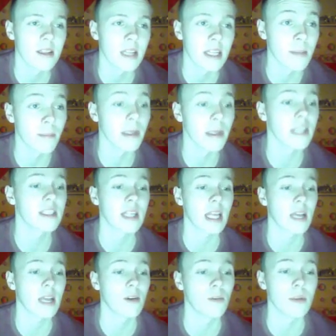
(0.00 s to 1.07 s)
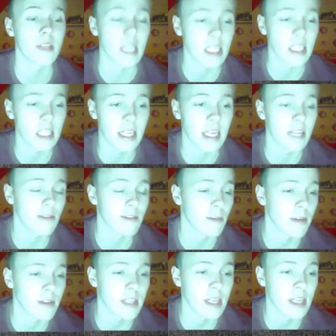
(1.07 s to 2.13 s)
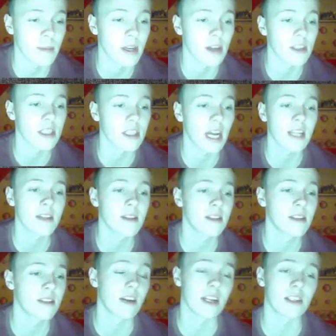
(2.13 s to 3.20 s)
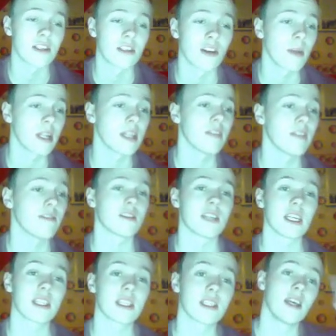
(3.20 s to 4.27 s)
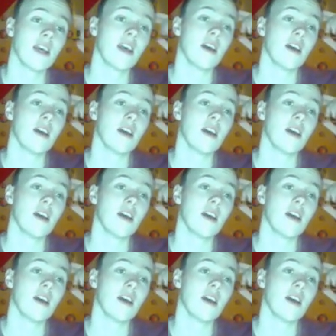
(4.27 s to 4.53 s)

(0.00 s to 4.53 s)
like the best set I could potentially get from everything, because I tried so many different sets